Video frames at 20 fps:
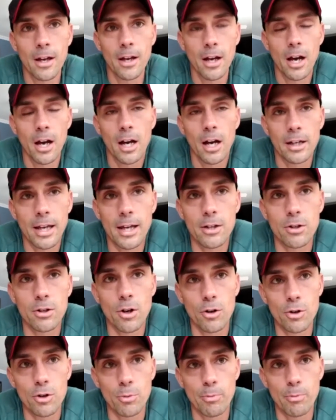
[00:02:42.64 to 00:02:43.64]
again,
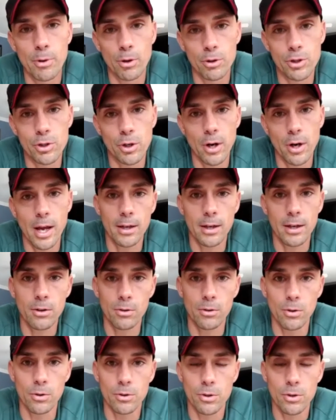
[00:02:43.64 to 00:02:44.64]
you build your
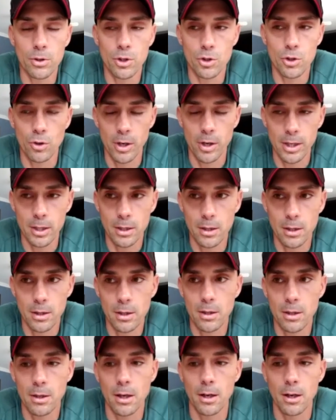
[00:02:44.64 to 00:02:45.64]
ankle strength
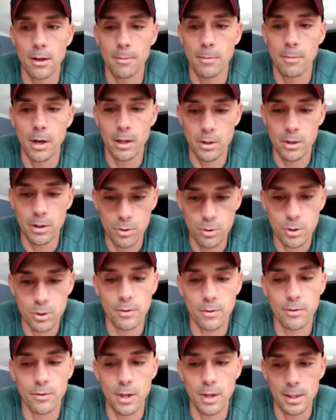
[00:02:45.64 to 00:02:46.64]
by the use
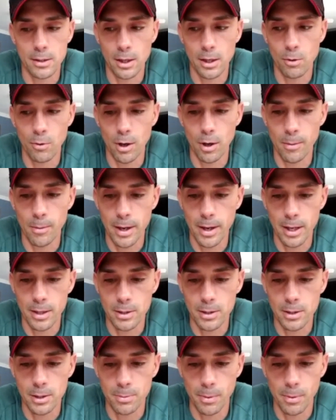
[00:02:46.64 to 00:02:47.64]
of things like
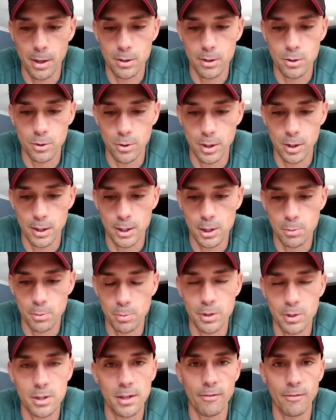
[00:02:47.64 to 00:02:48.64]
WearBands, by doing
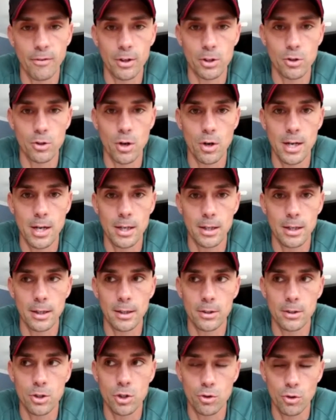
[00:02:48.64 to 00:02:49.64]
specific training
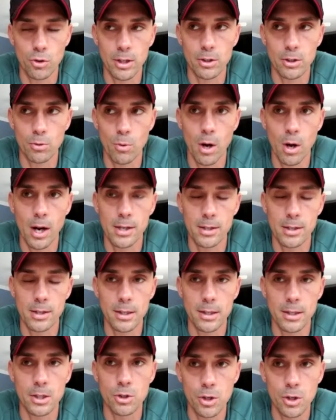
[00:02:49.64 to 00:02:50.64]
strength wise
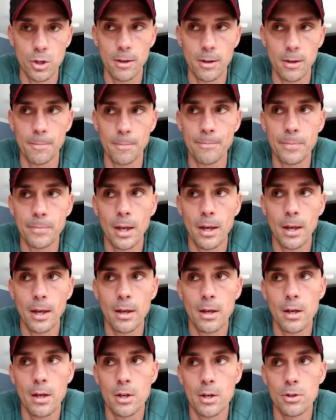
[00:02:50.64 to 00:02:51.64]
in the gym,
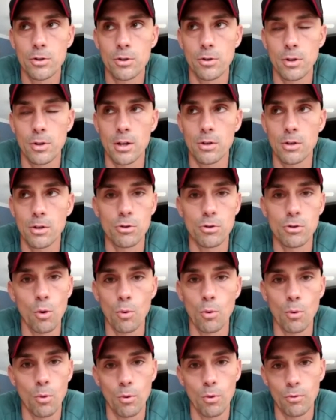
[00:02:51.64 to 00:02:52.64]
so that you
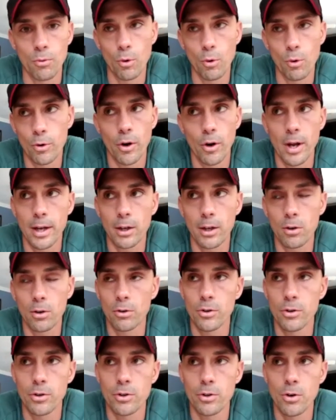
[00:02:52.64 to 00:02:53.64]
don't roll your ankle,
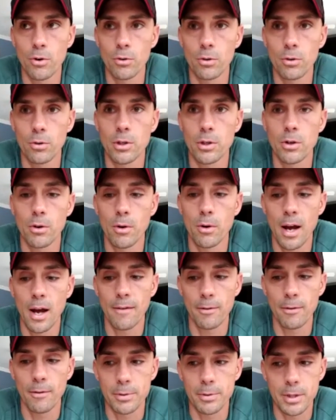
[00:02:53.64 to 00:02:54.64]
or you don't,
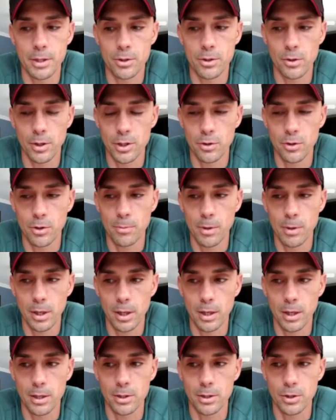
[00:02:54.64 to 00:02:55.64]
have a potential injury,
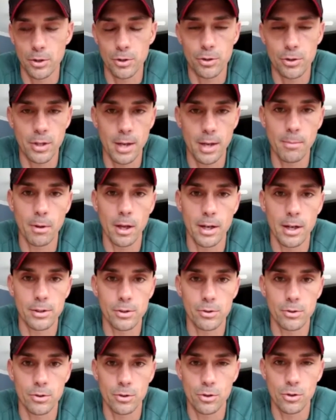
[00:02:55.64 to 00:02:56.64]
because your
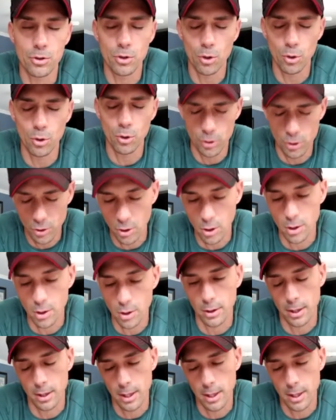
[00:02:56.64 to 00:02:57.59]
stabilizers are so strong.